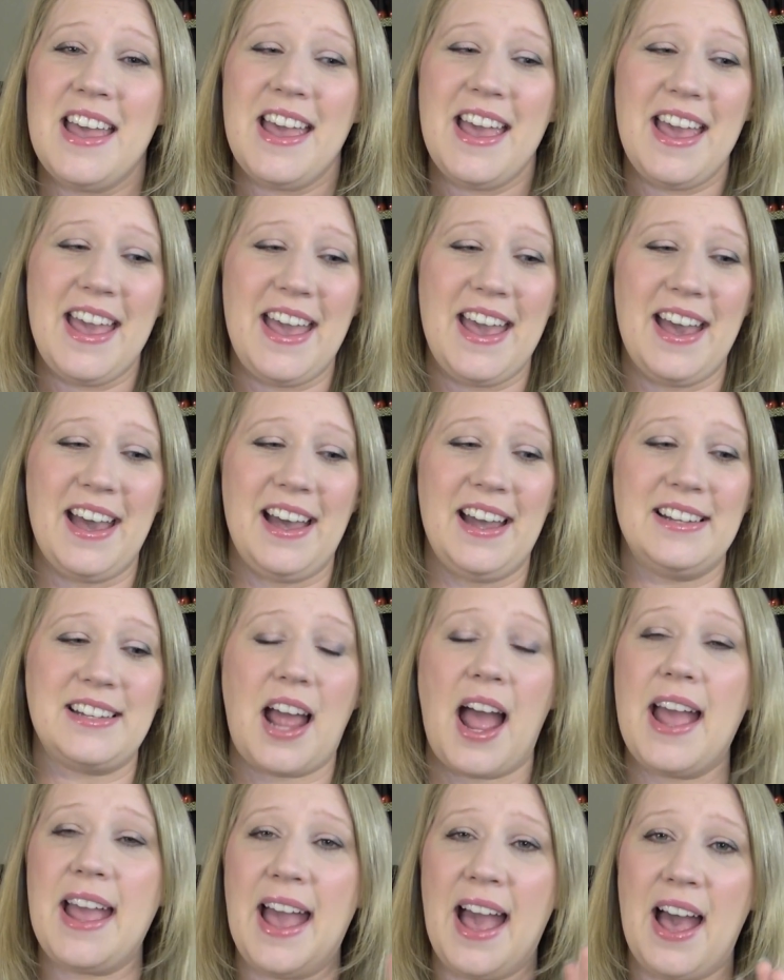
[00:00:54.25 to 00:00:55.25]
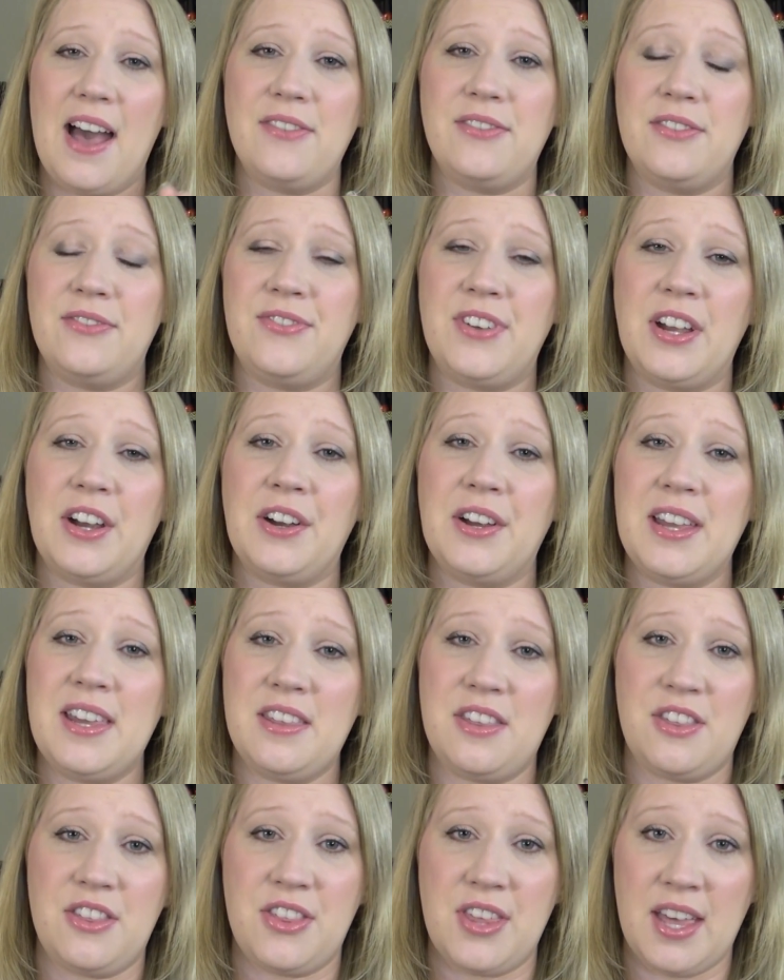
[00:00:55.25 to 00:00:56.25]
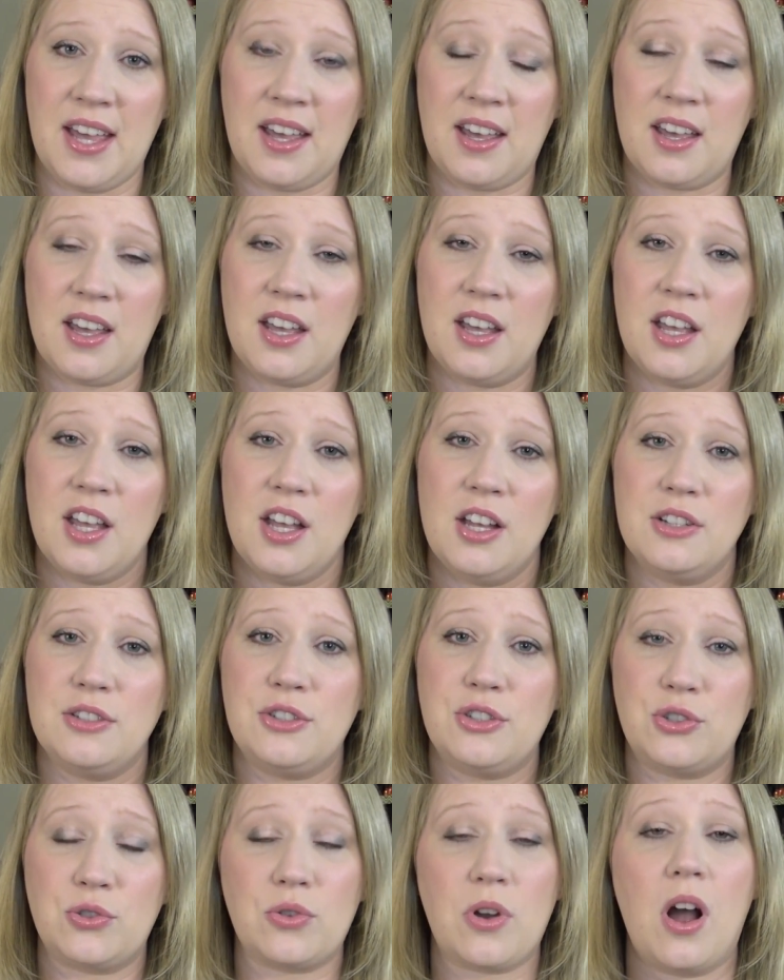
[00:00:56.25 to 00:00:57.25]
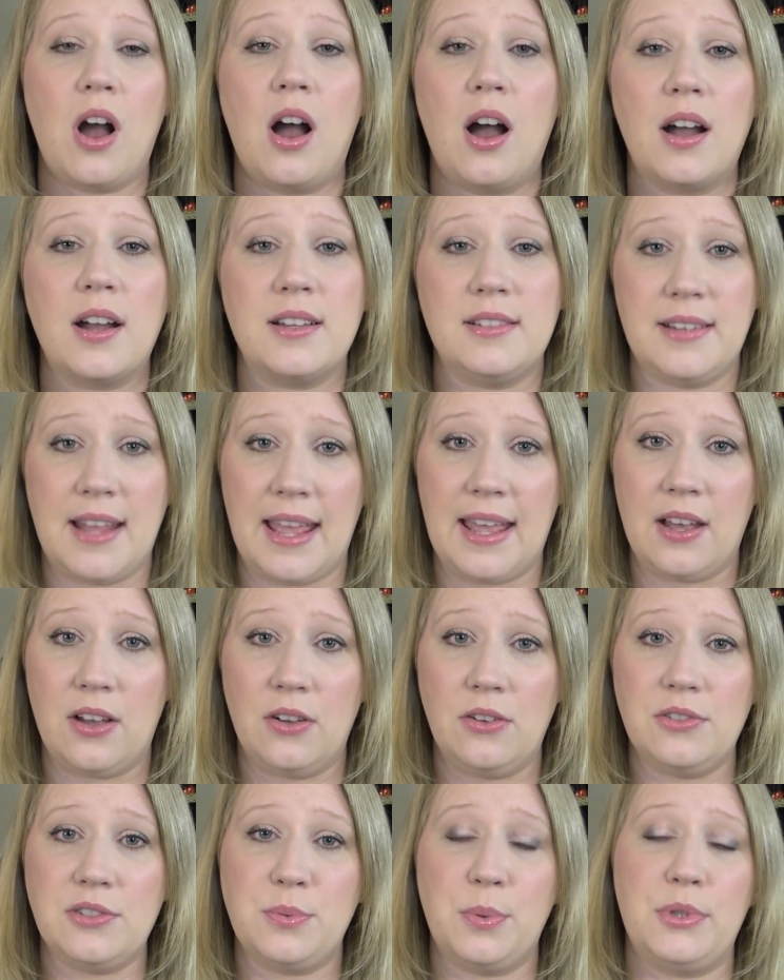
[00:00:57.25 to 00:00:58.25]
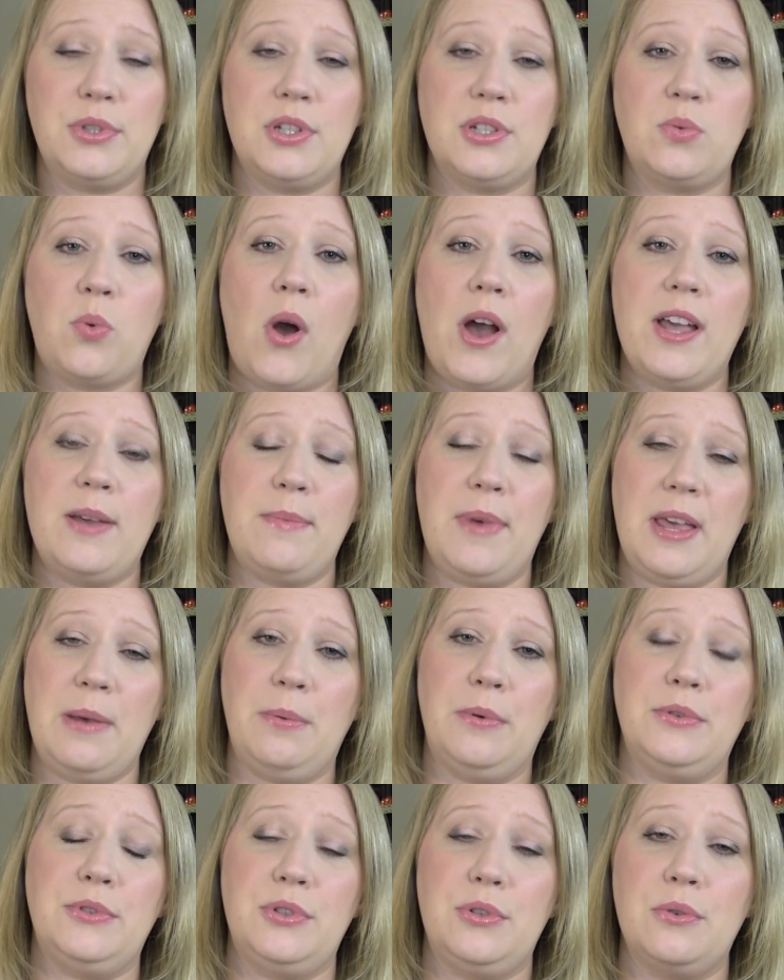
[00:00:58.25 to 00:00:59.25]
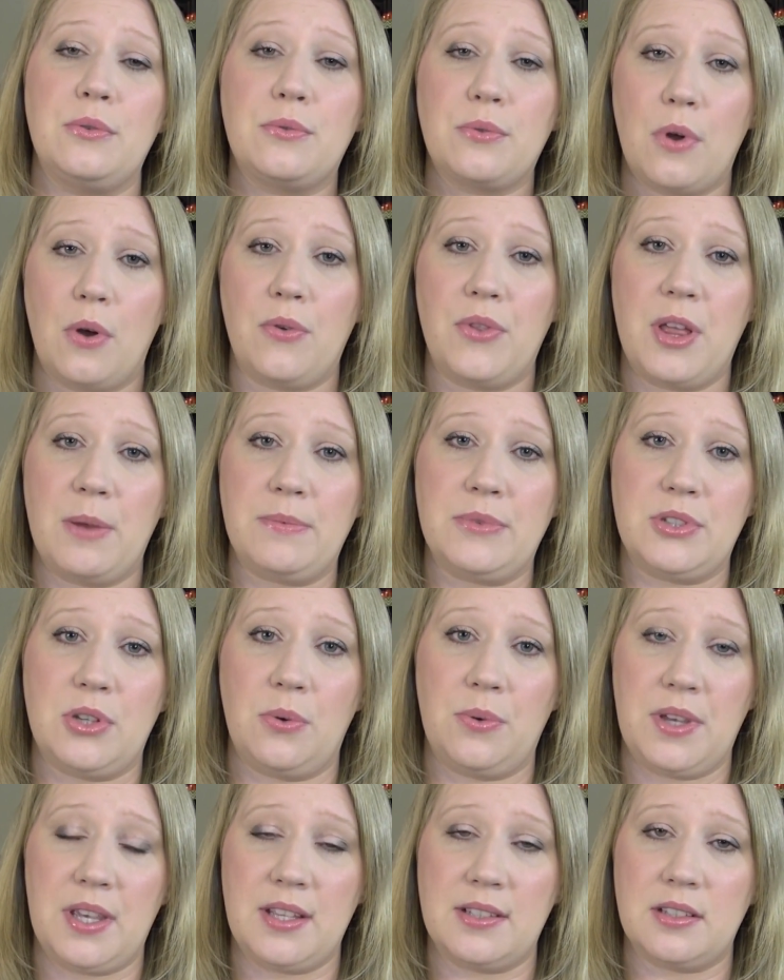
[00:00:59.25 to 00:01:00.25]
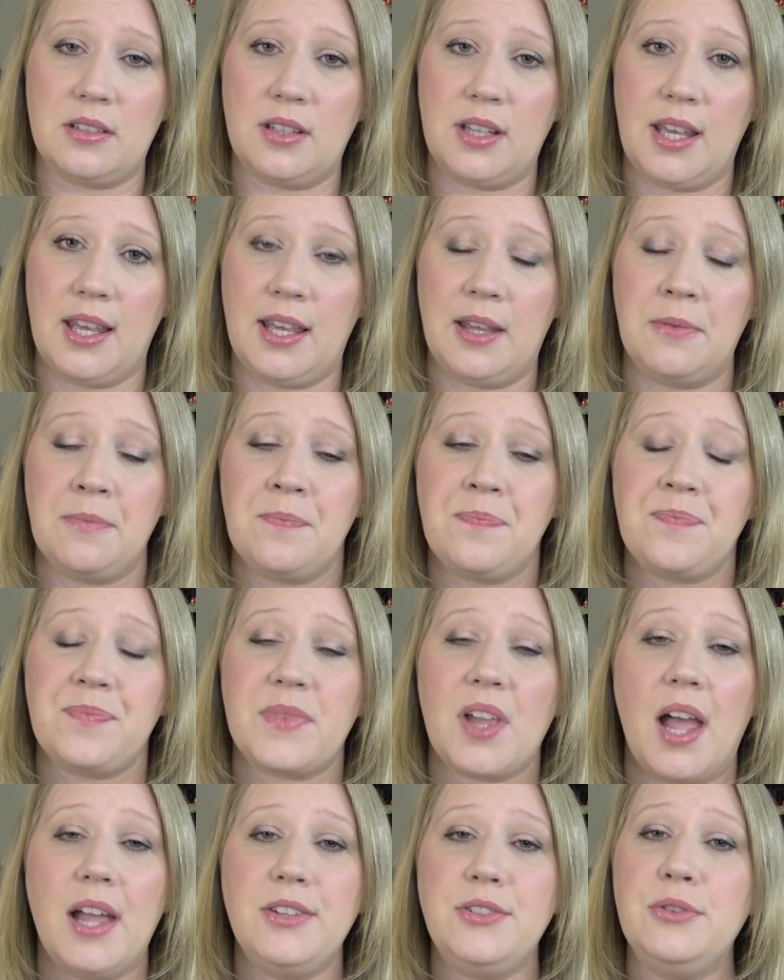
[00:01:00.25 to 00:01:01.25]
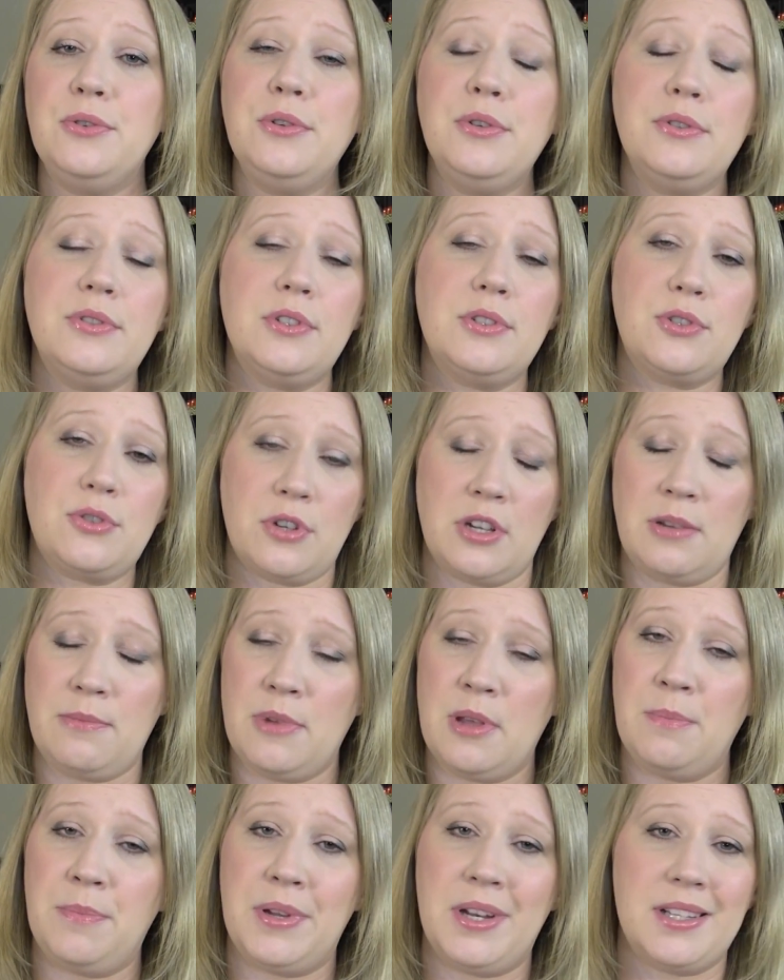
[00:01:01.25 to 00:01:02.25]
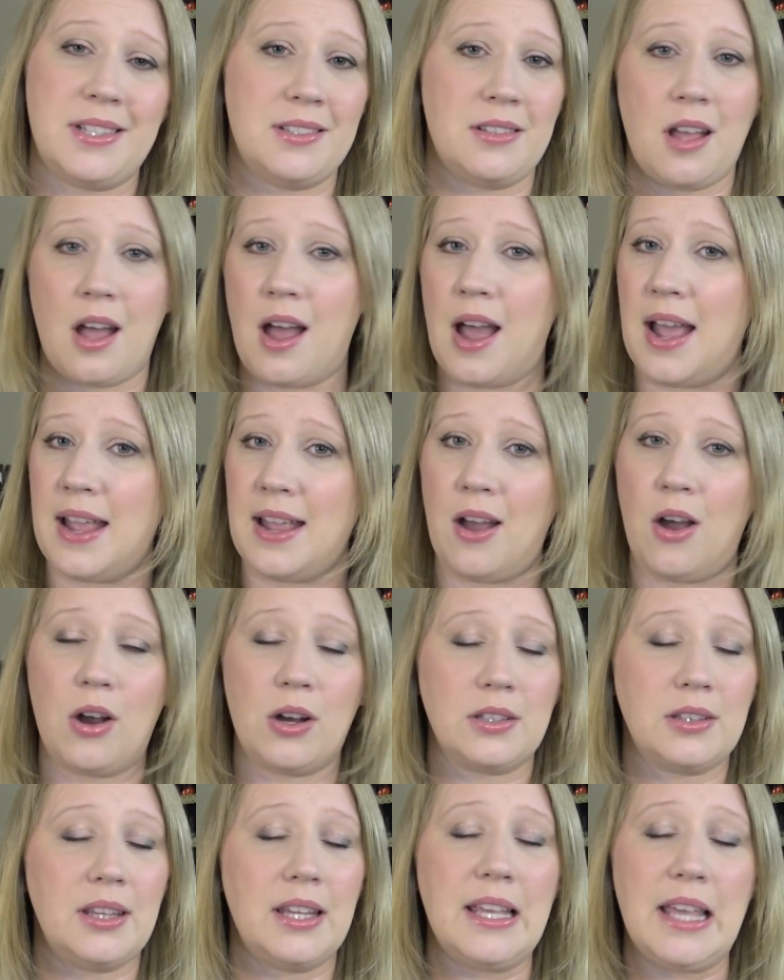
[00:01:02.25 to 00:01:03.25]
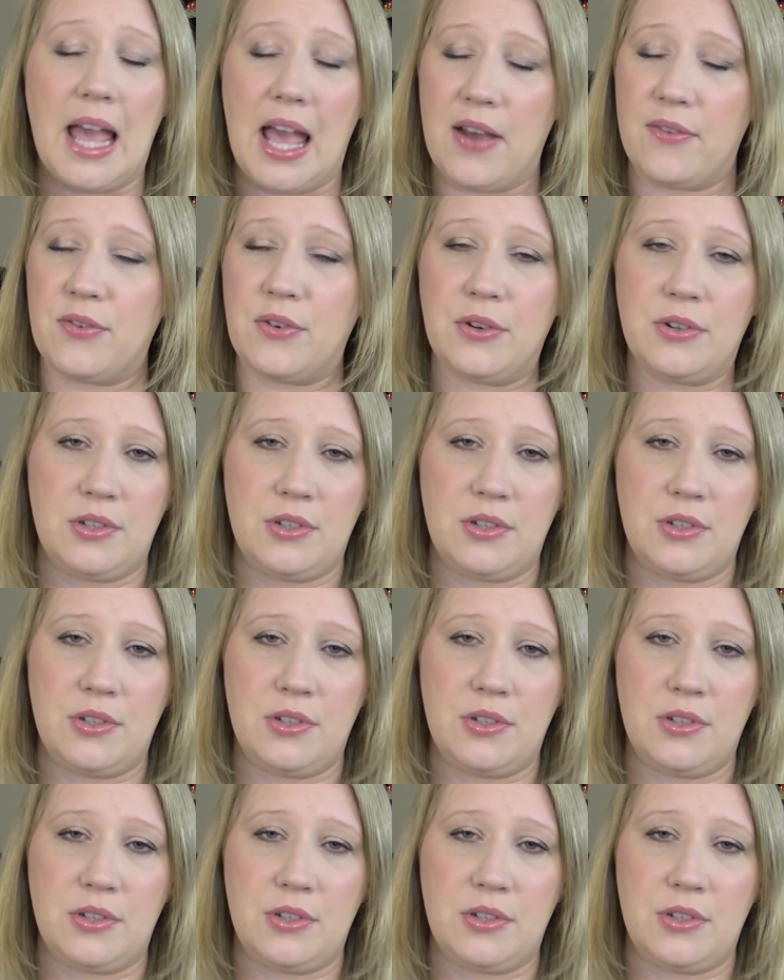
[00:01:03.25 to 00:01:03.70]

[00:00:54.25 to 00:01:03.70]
and I have very thick, strong nails, which is why I'm able to grow them so easily. I do use a treatment, but it's not, I hardly ever